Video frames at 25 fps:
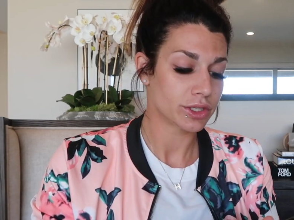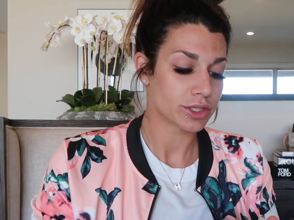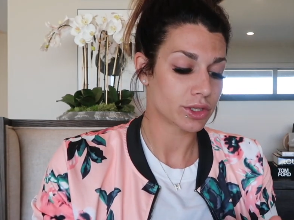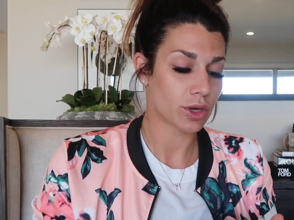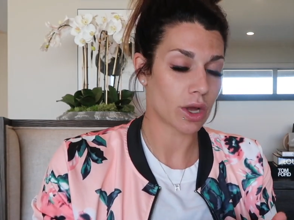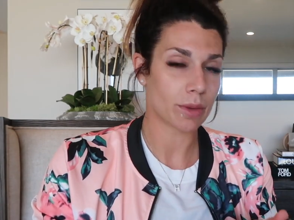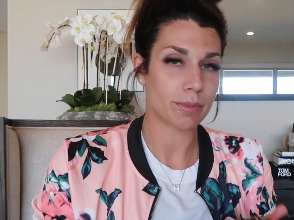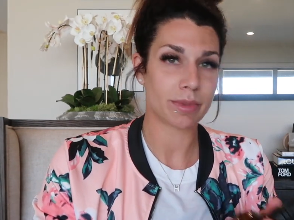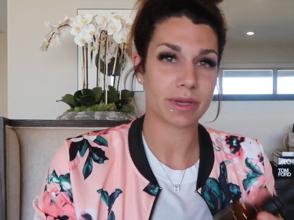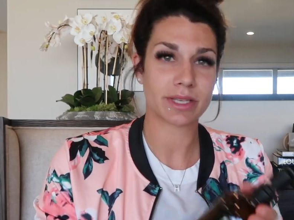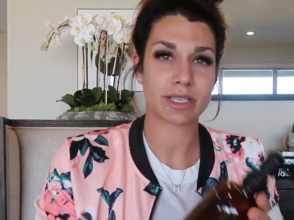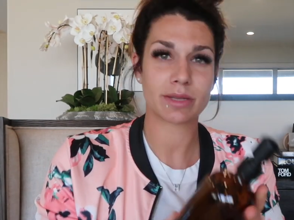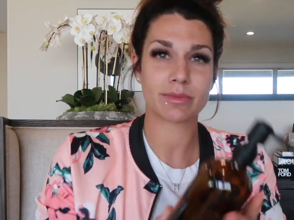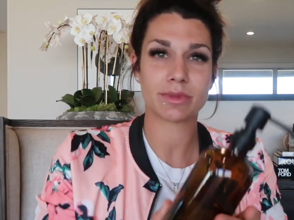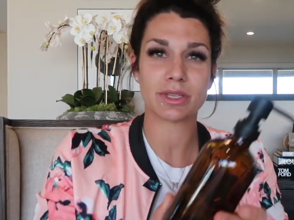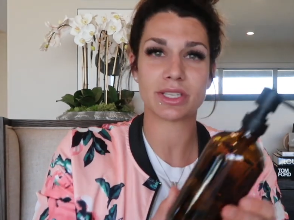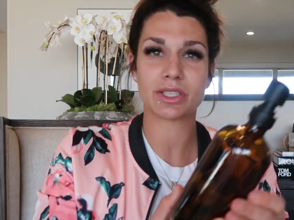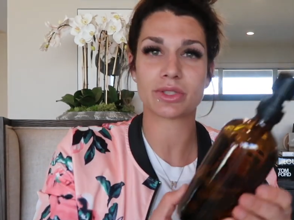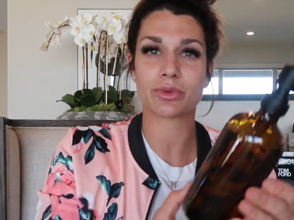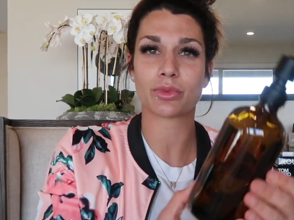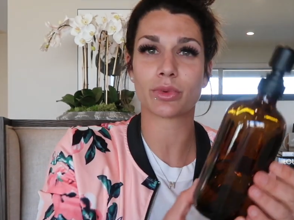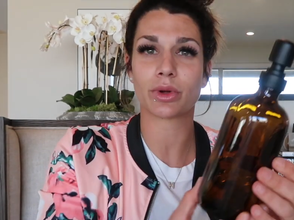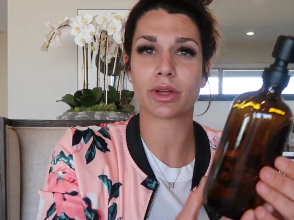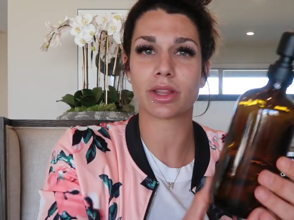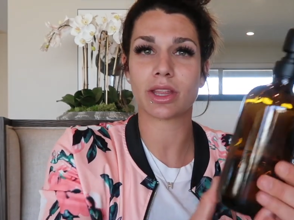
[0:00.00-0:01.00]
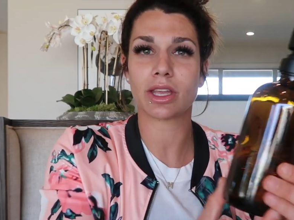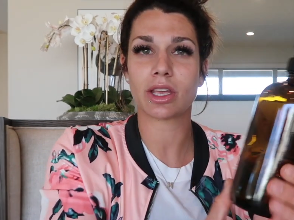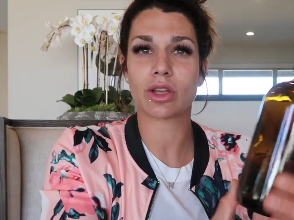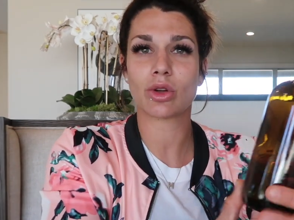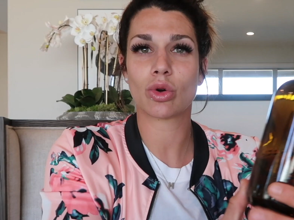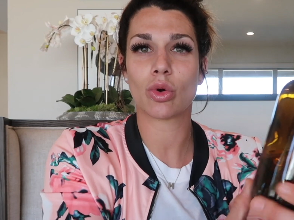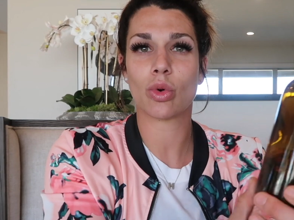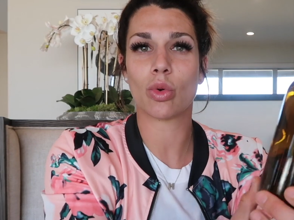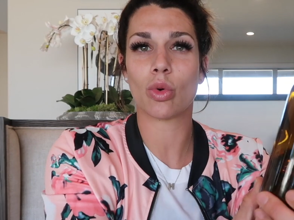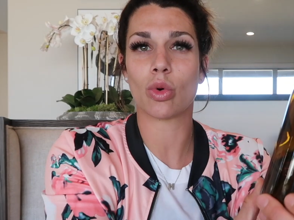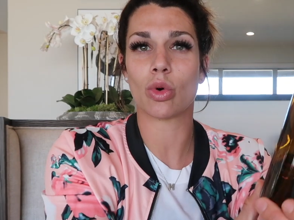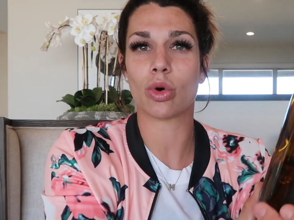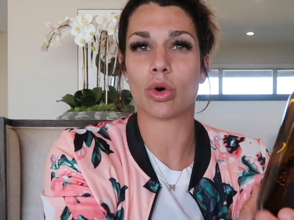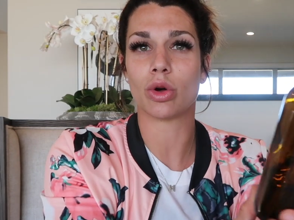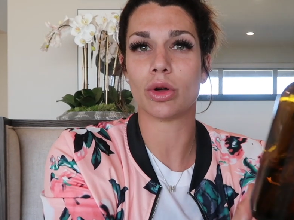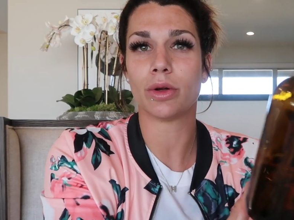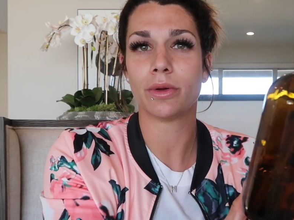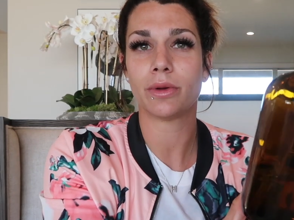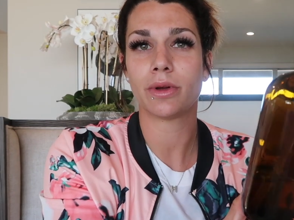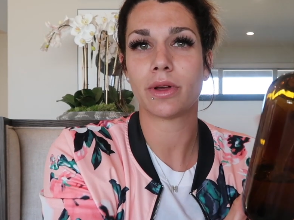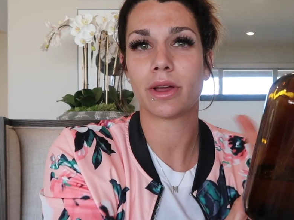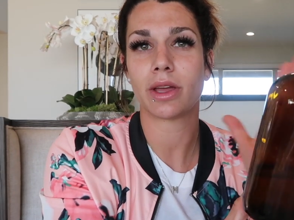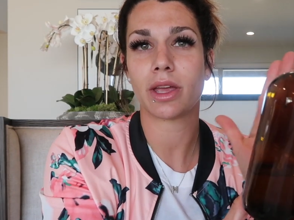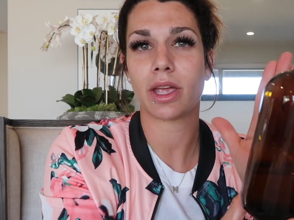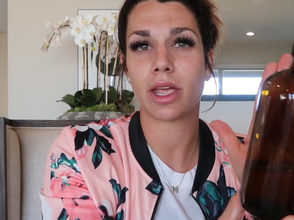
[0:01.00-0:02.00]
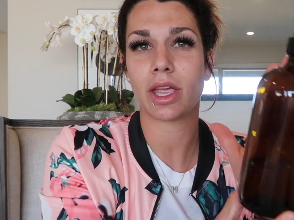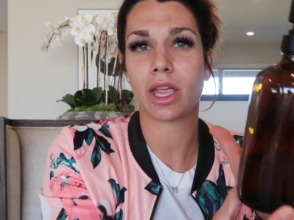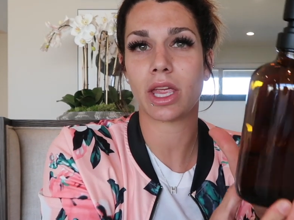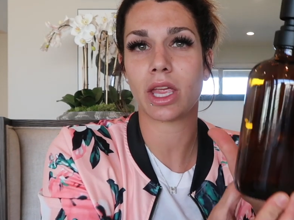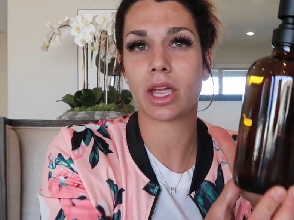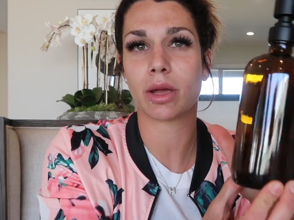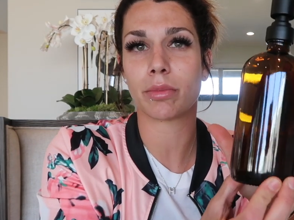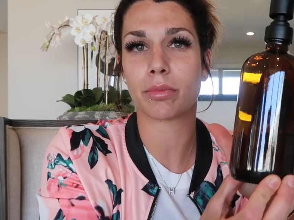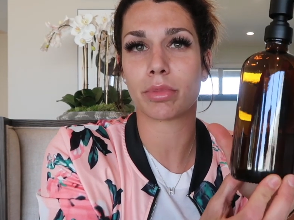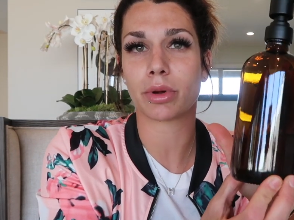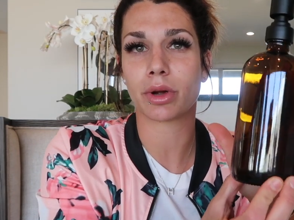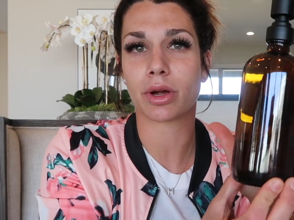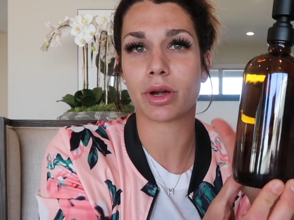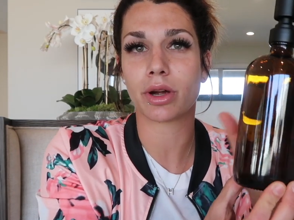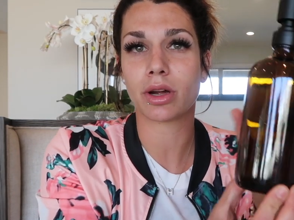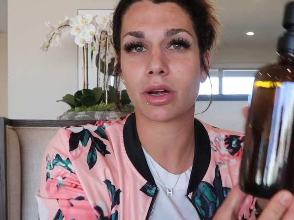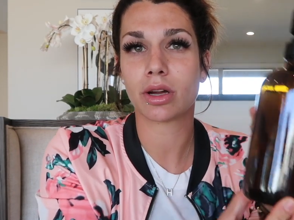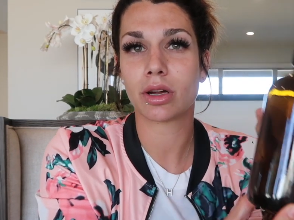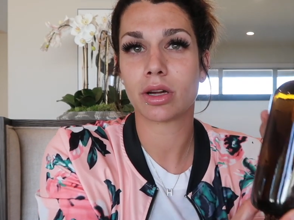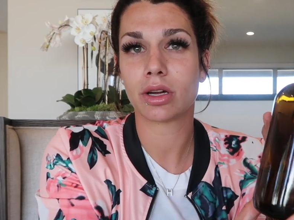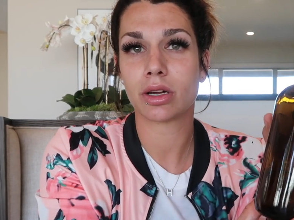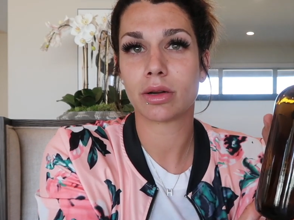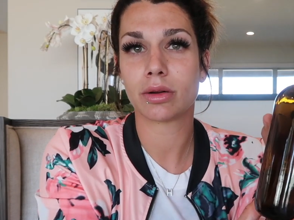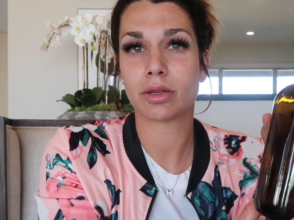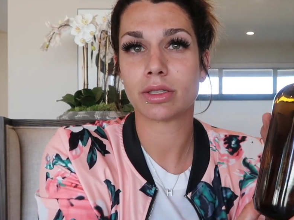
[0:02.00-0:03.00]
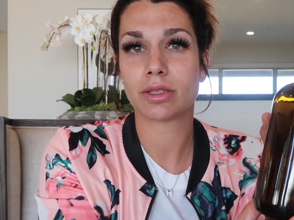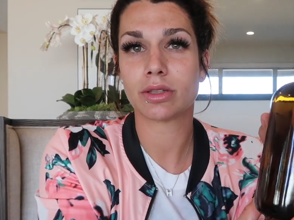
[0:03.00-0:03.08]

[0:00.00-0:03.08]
So I picked up these really cool amber